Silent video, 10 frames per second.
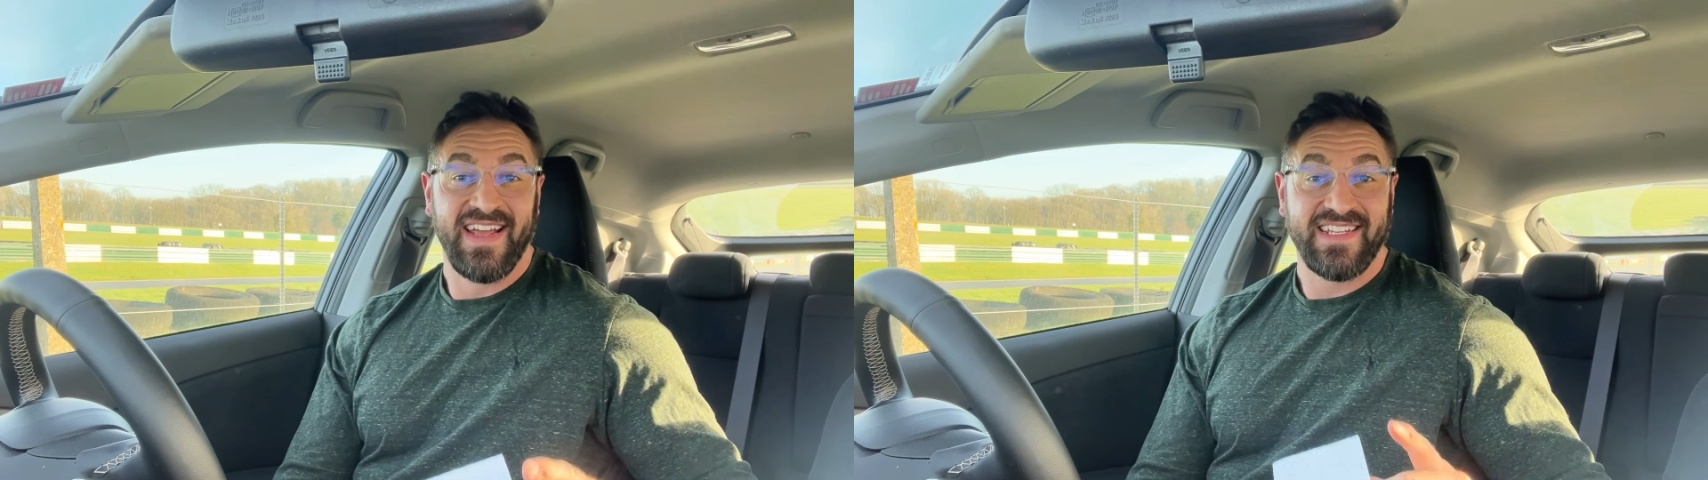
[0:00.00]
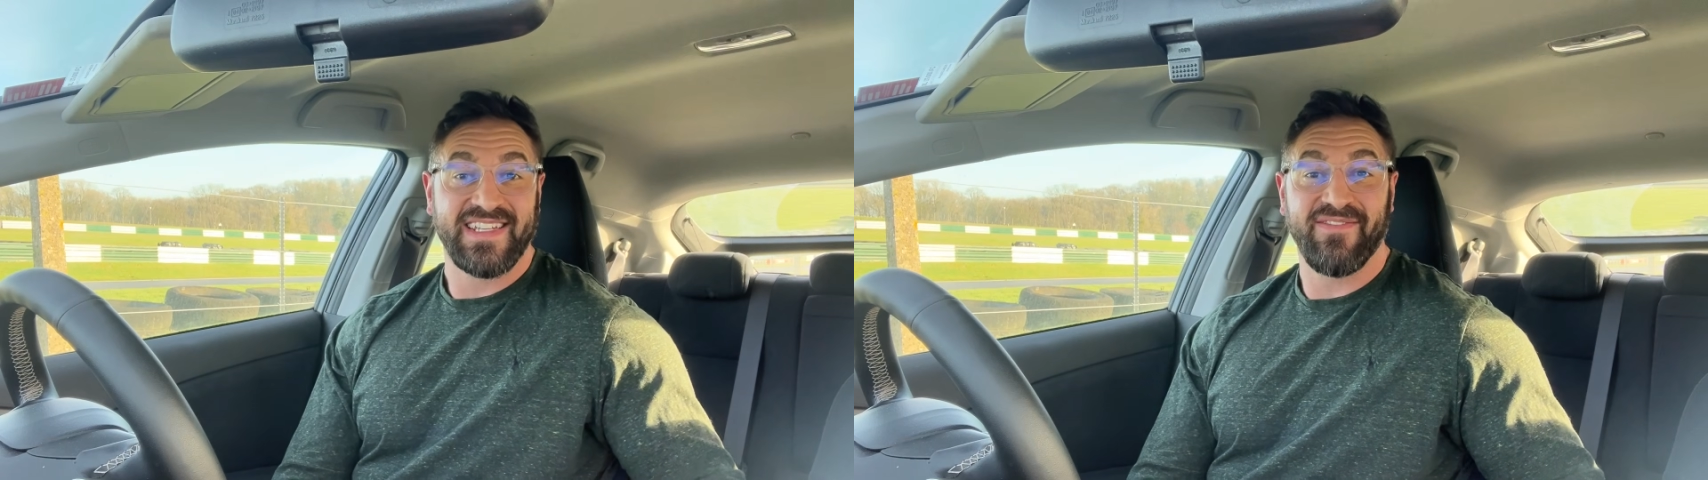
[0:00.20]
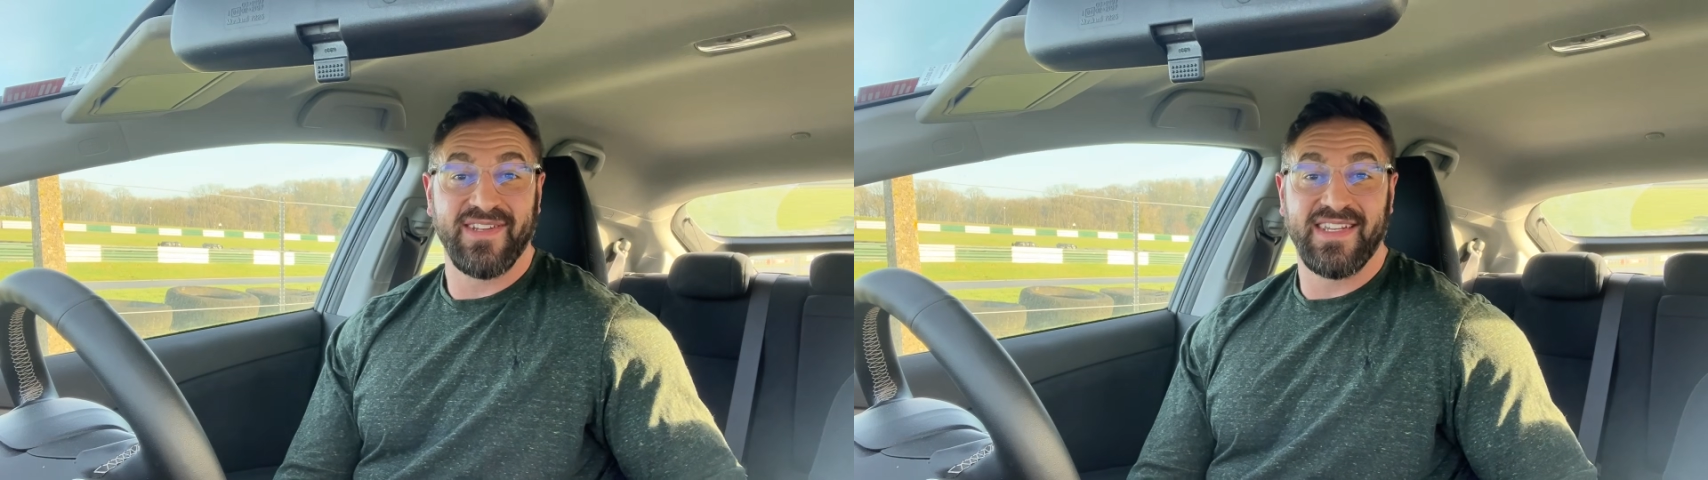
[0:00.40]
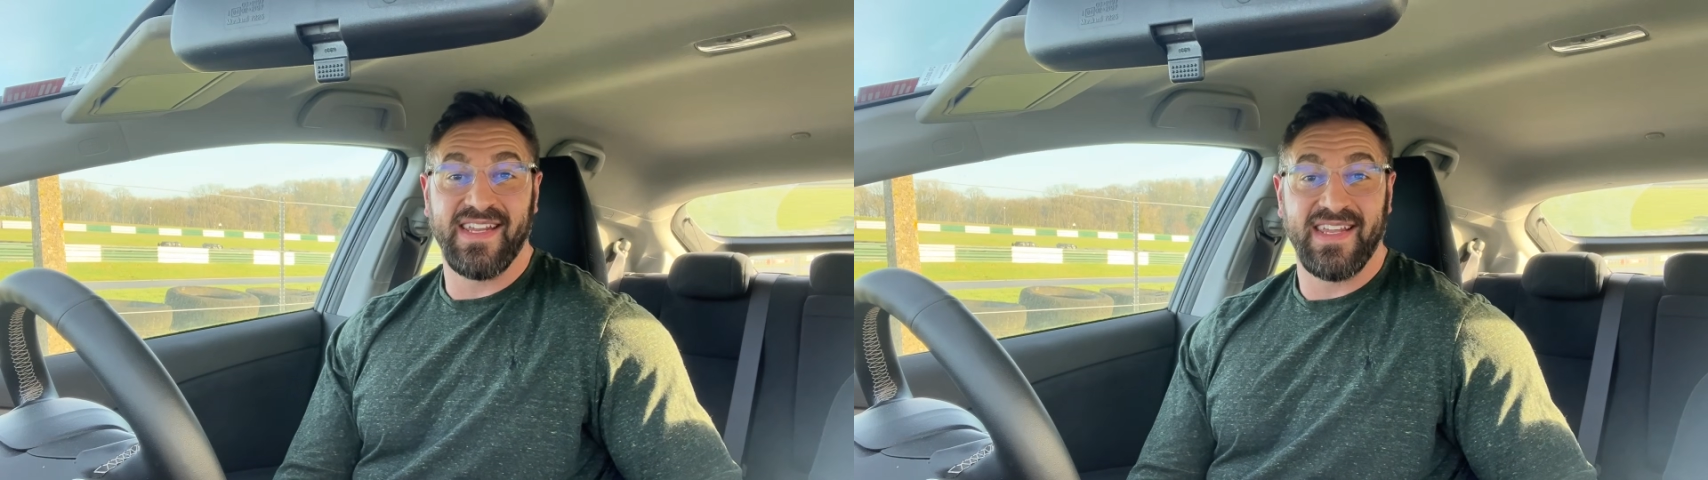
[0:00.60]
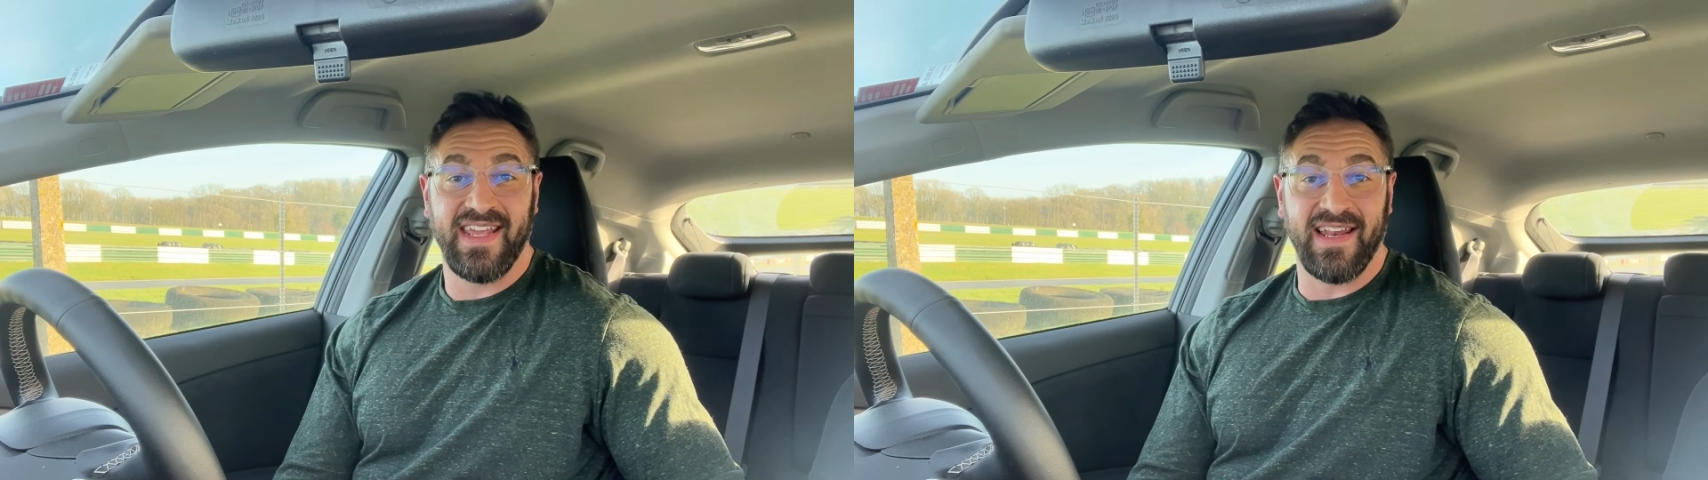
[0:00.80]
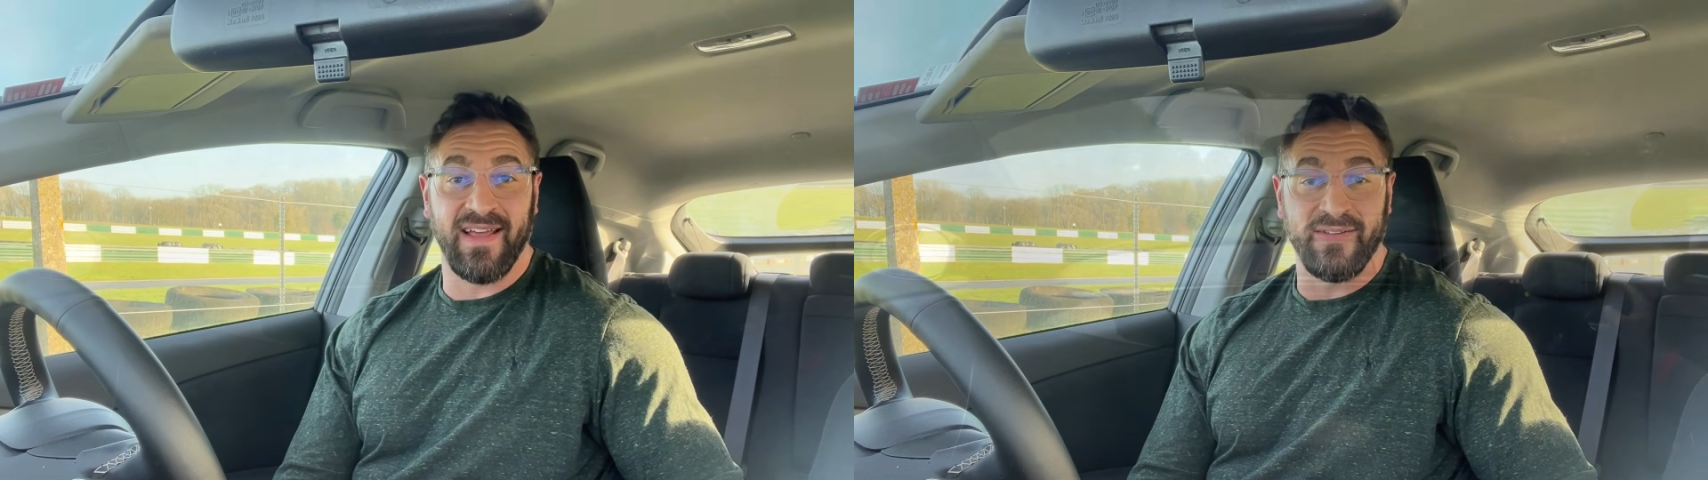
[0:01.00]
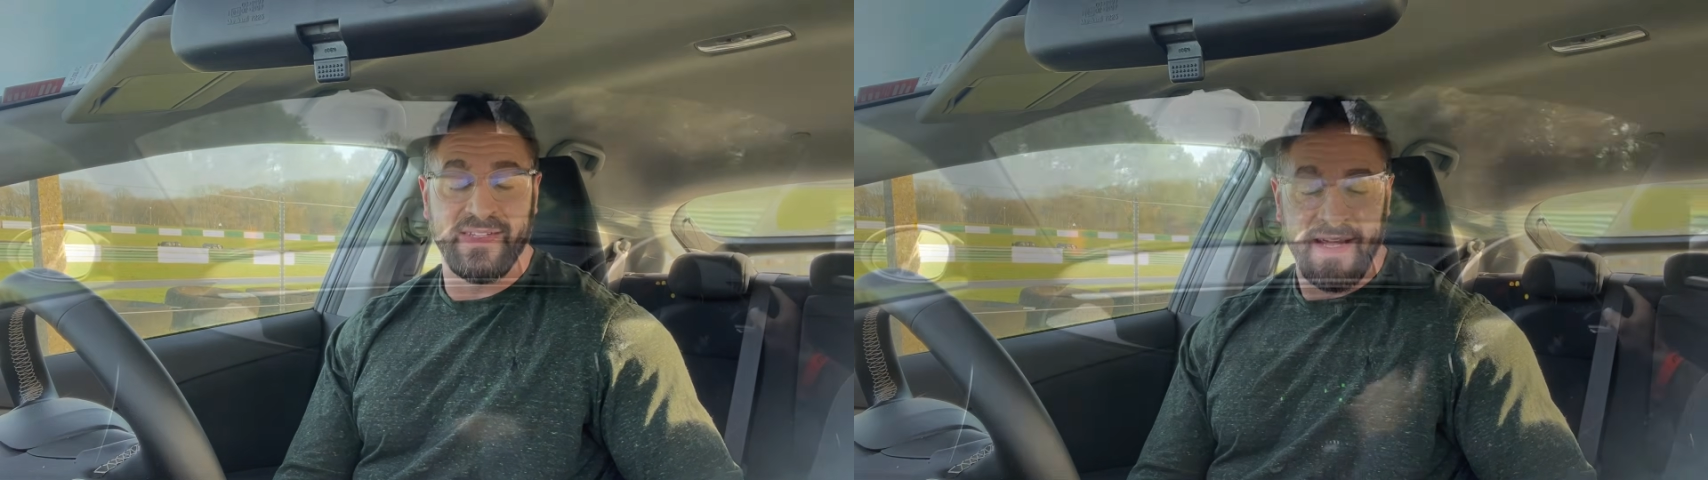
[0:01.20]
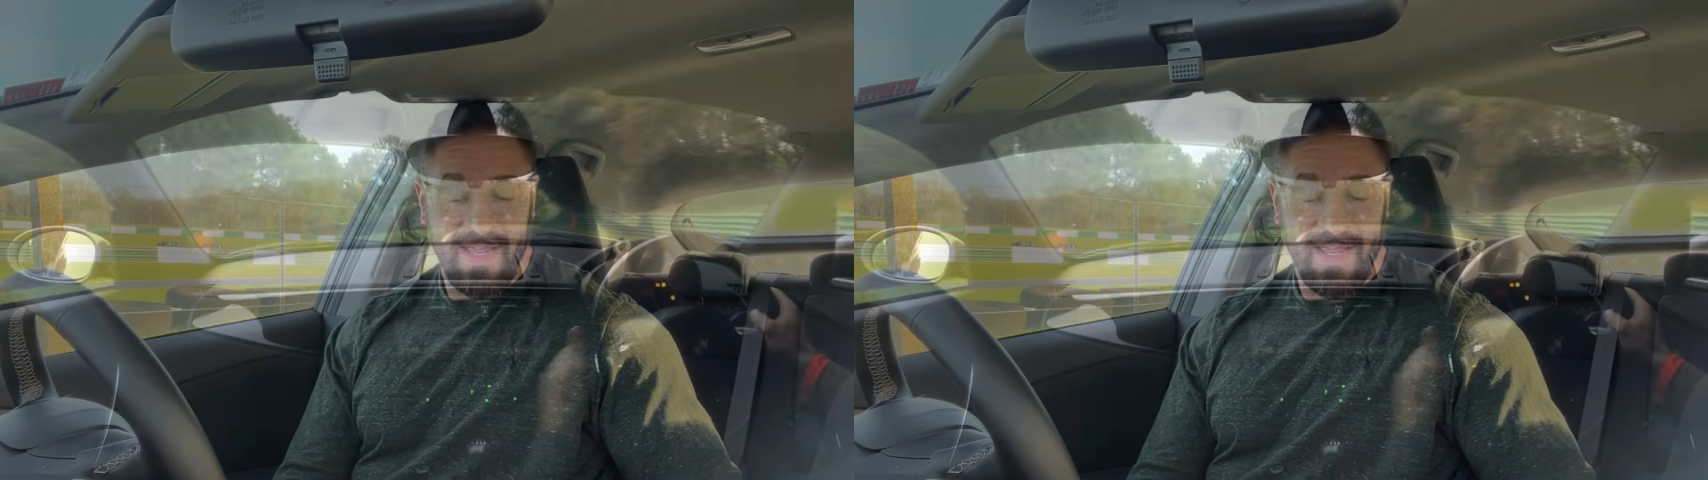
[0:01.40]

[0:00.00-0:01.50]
17 kilos.